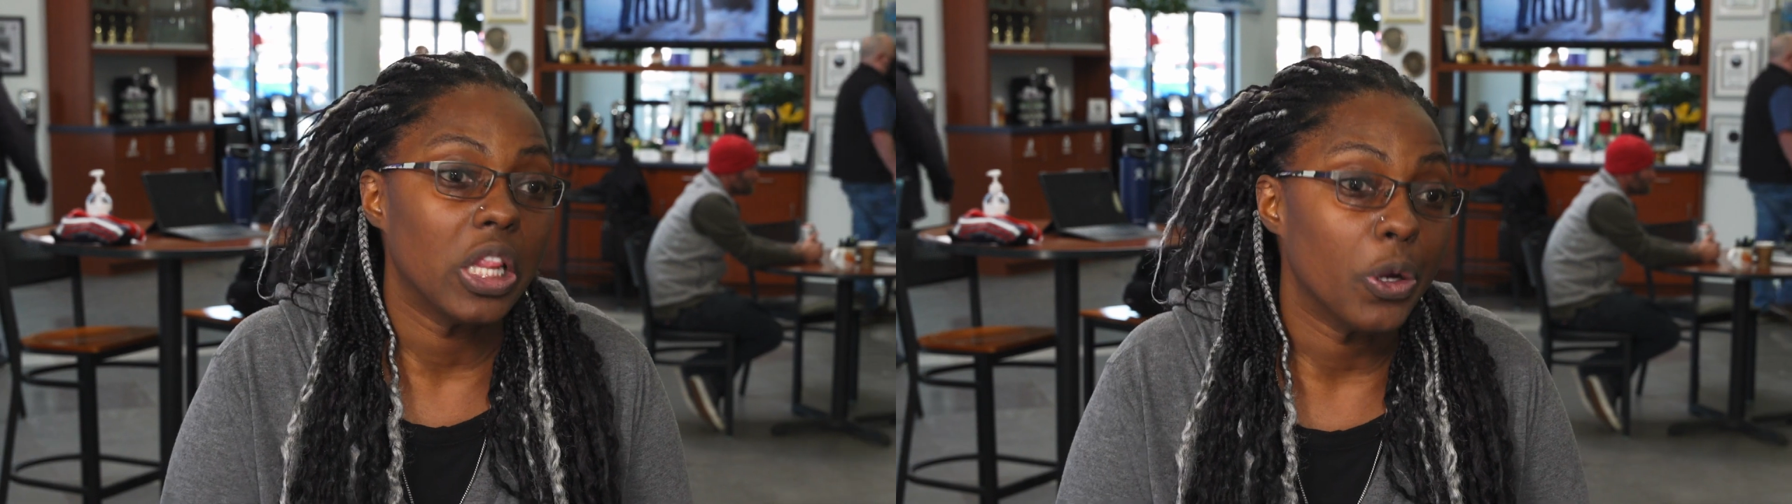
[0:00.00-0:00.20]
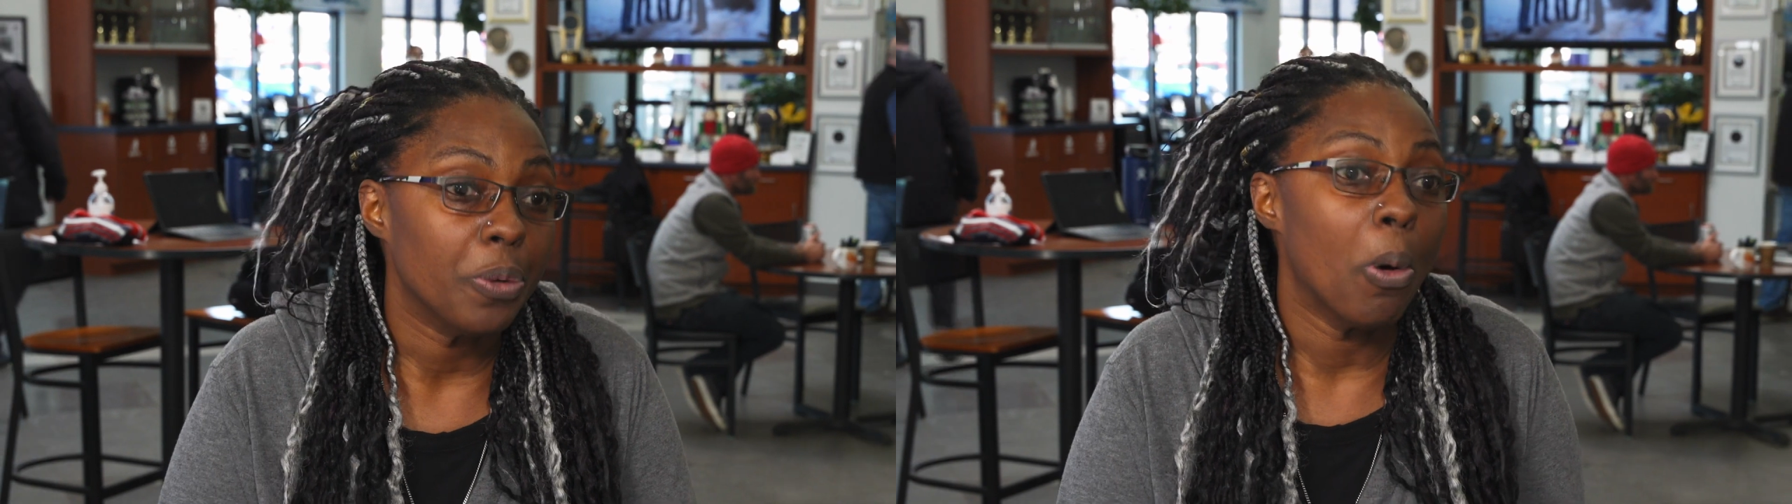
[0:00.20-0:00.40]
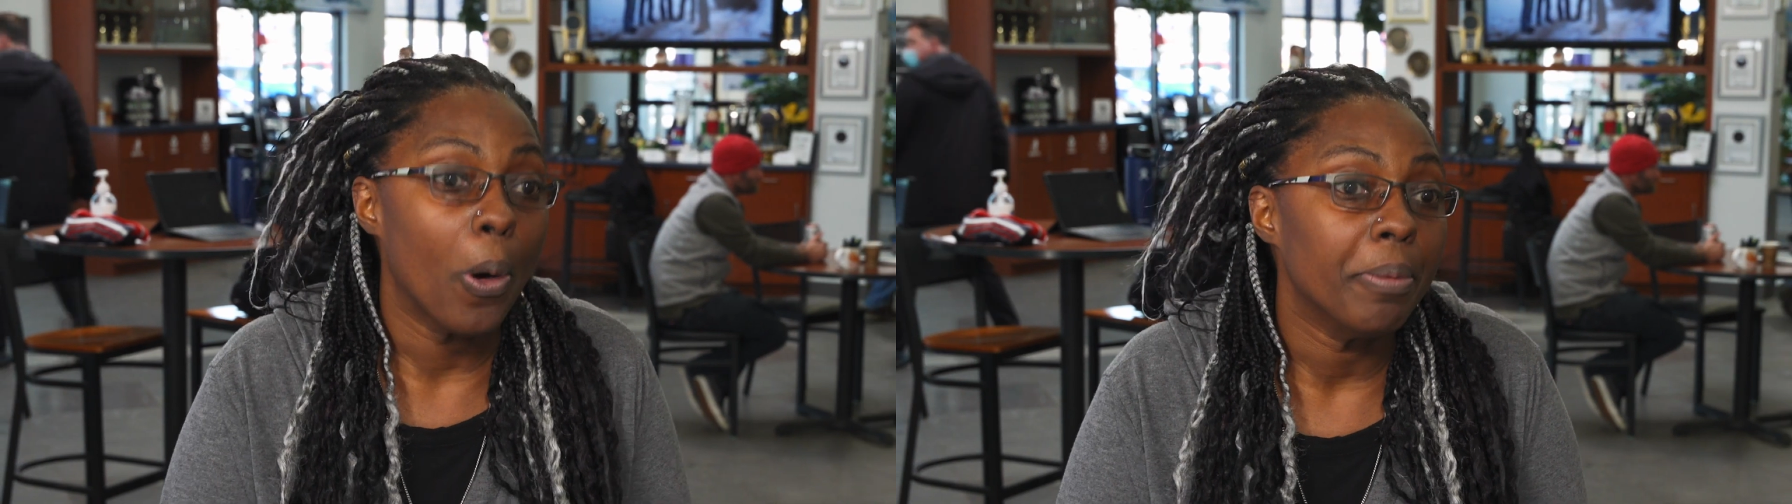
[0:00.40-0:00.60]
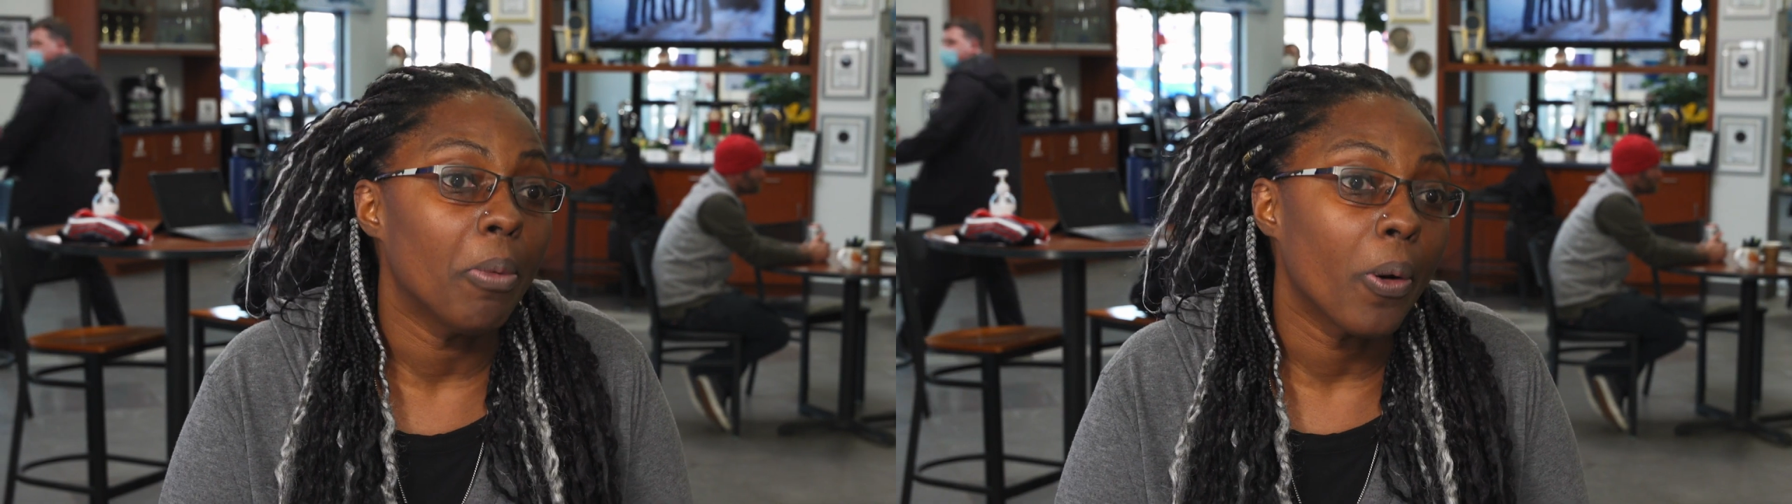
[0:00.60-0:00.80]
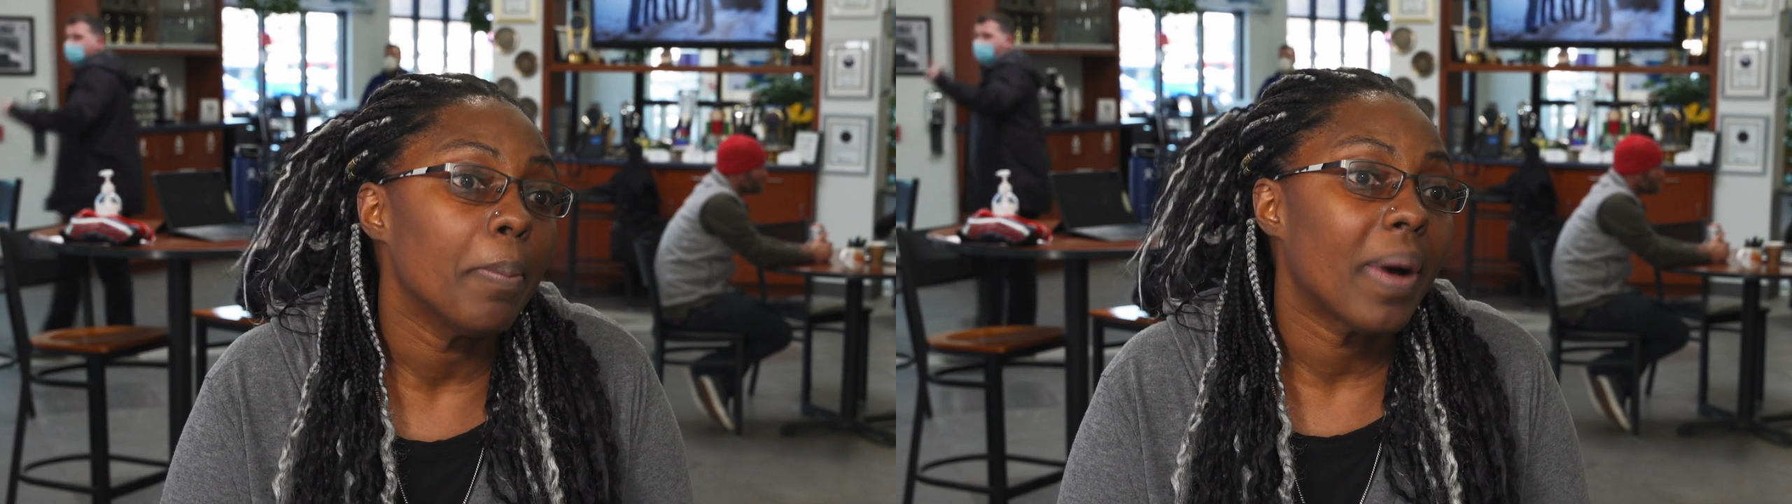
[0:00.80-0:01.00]
I learned more
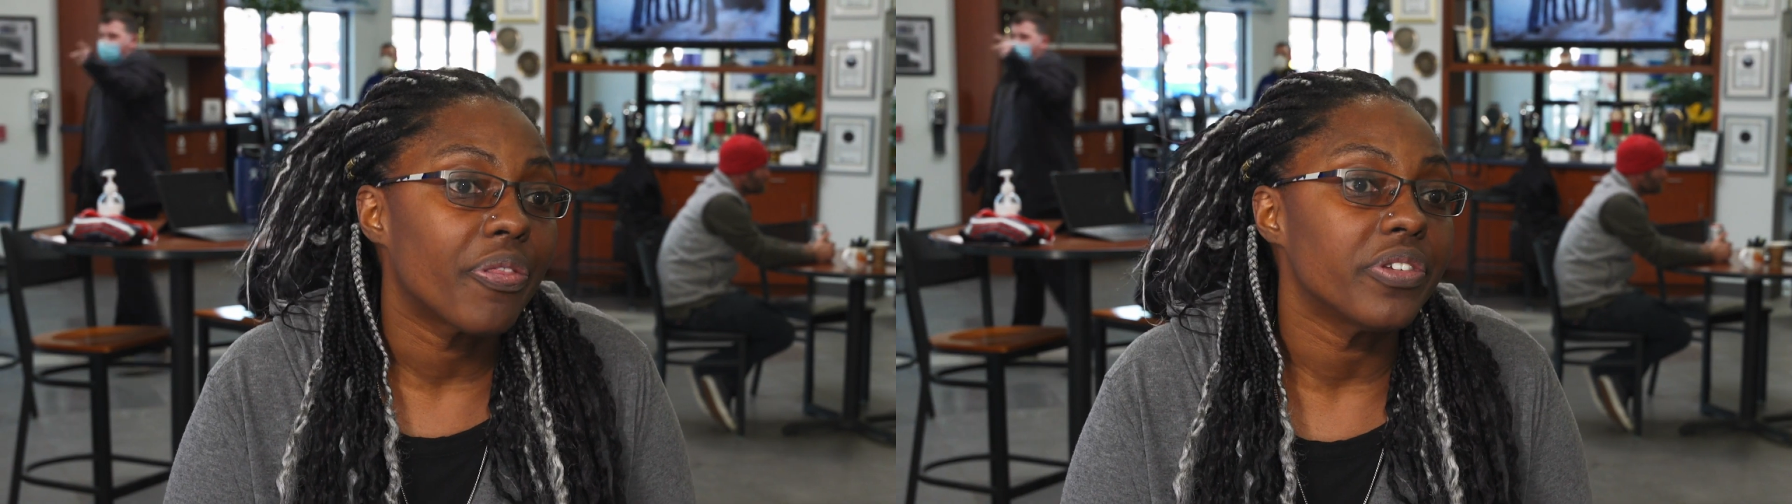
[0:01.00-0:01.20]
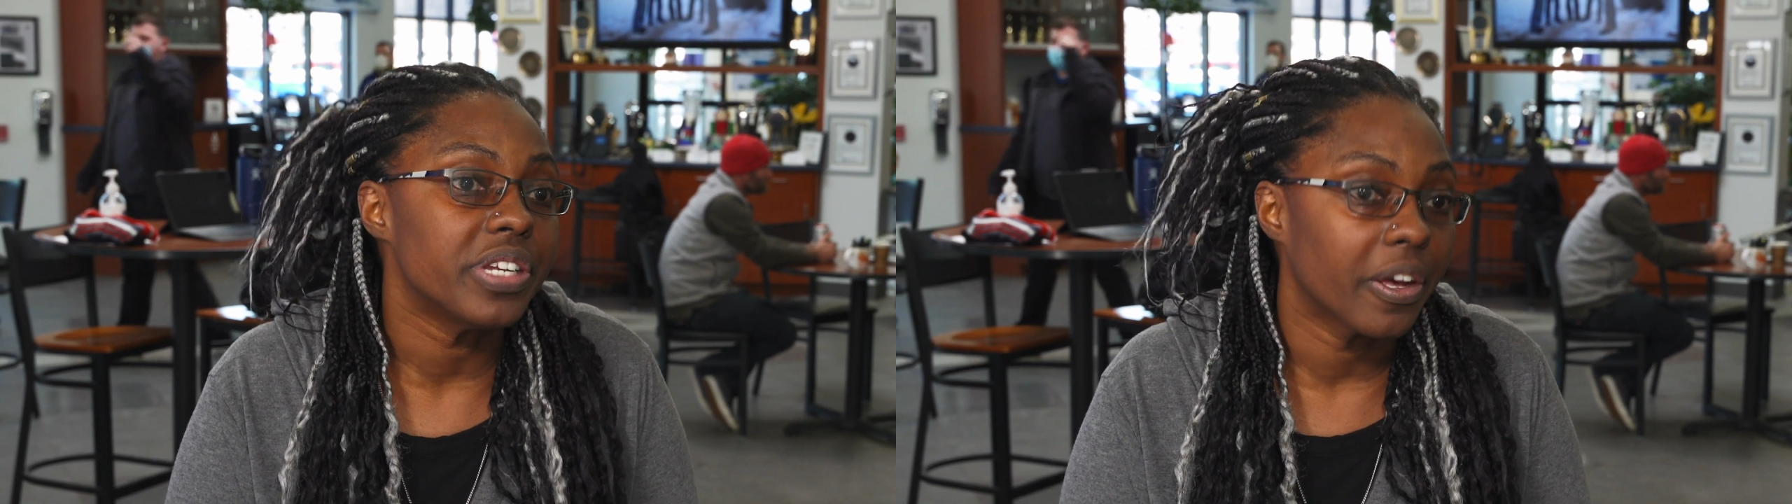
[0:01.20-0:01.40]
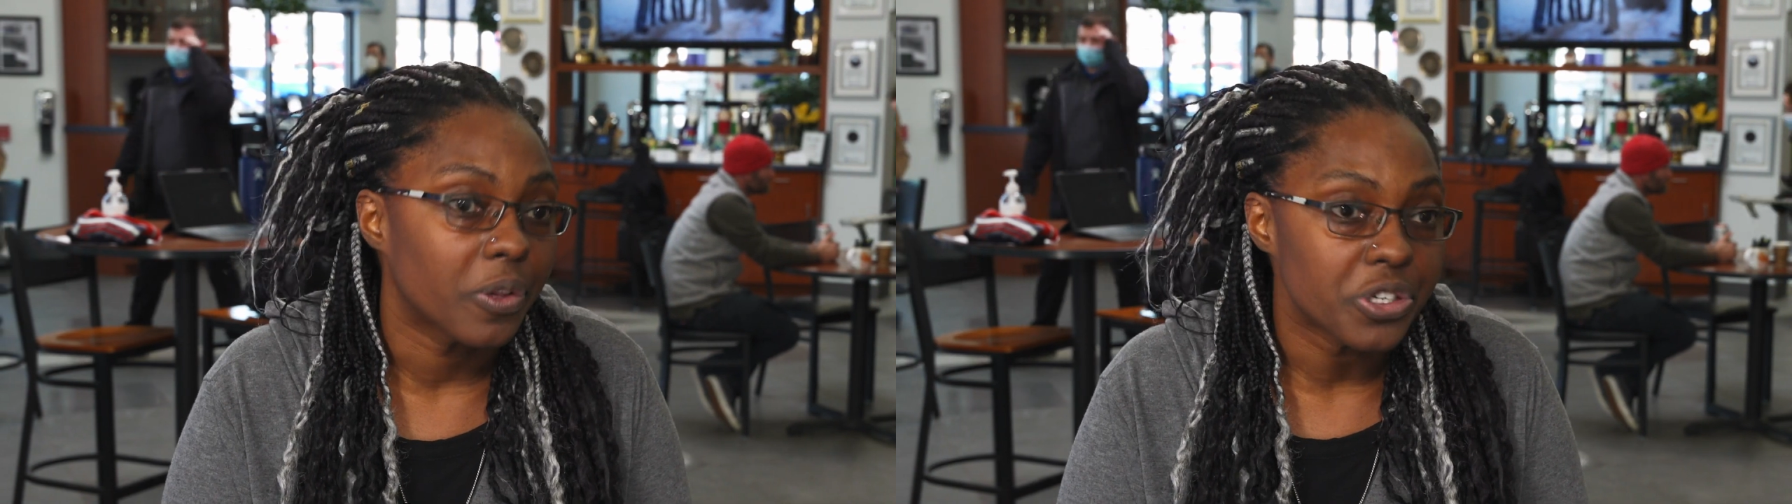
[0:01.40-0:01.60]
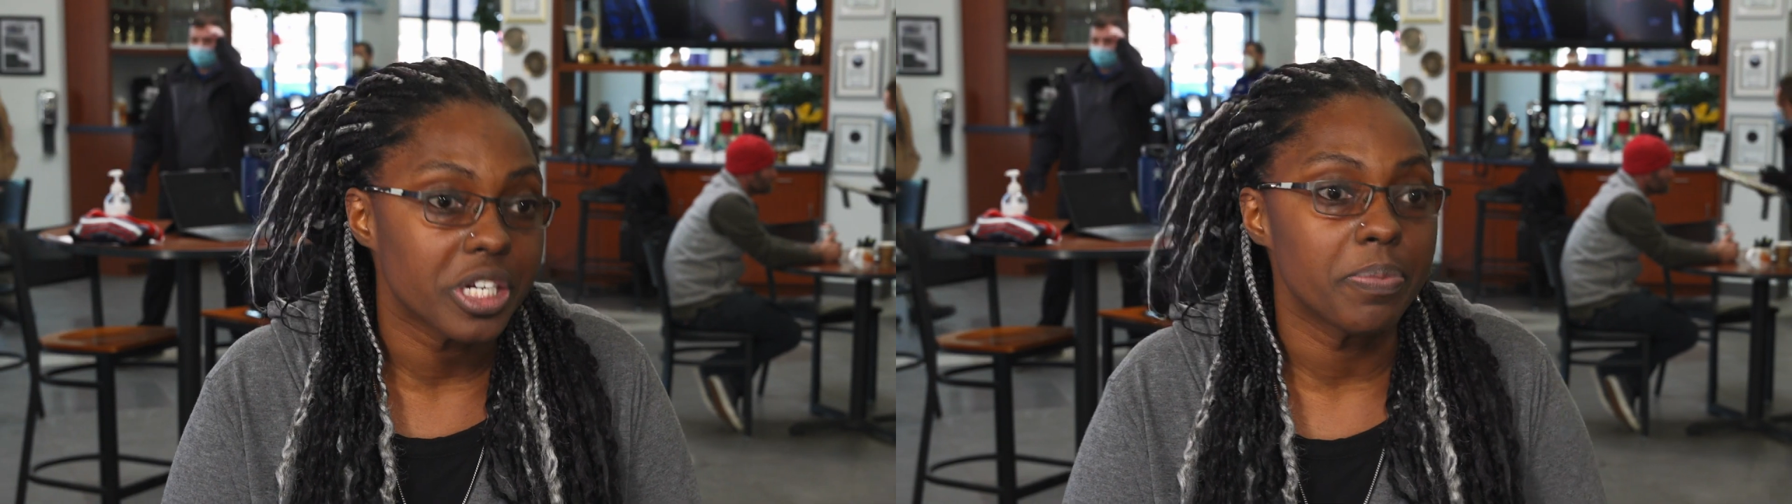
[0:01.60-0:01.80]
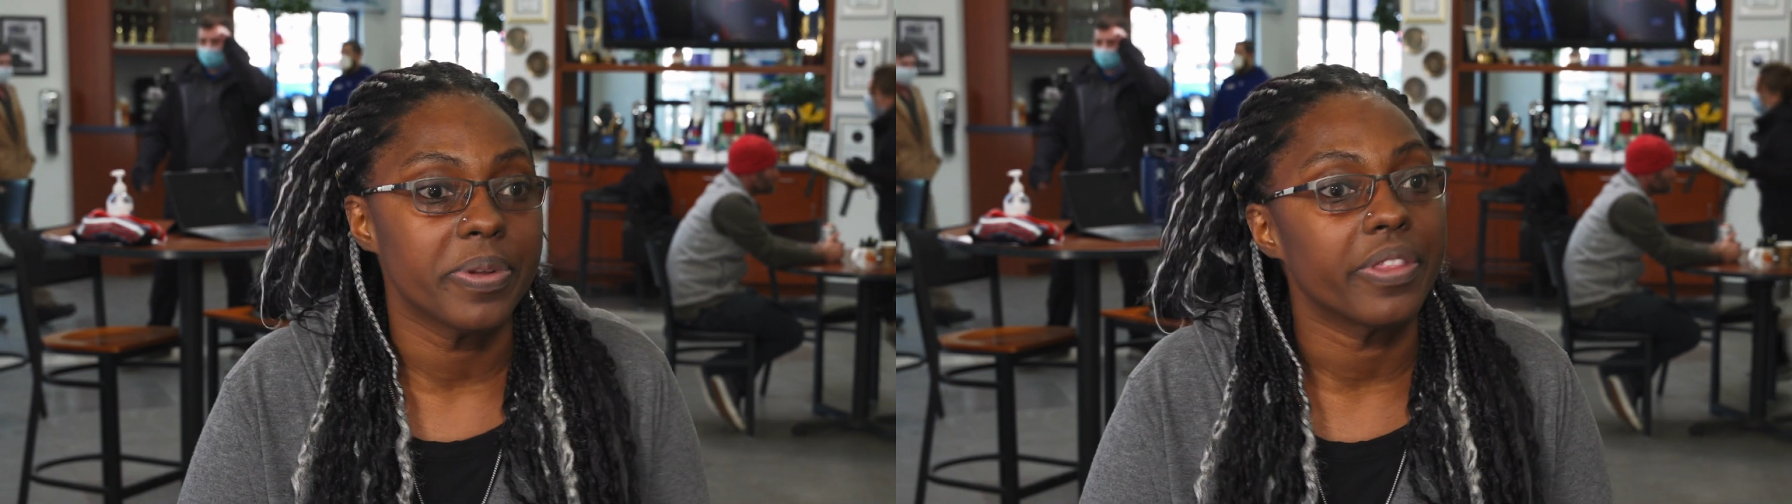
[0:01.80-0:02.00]
and more about the dealership